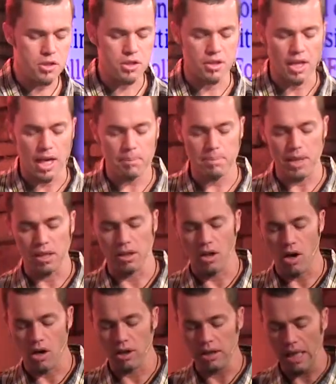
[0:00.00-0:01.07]
should not be a
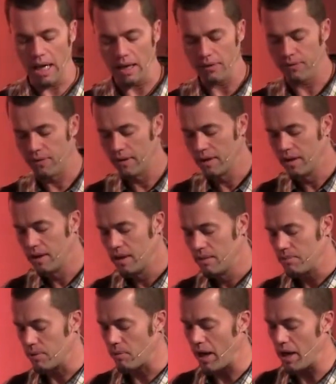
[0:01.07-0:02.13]
long life,
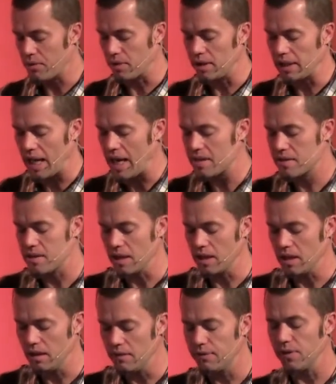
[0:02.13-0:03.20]
but rather a
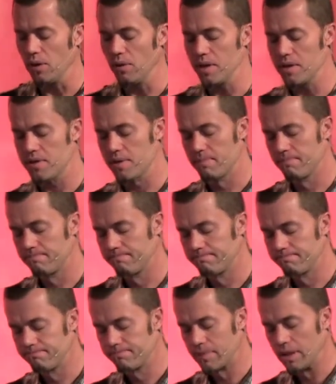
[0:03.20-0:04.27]
lasting influence.
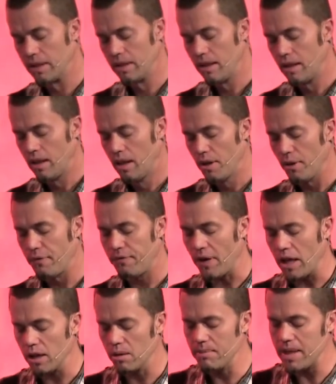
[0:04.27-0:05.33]
The follow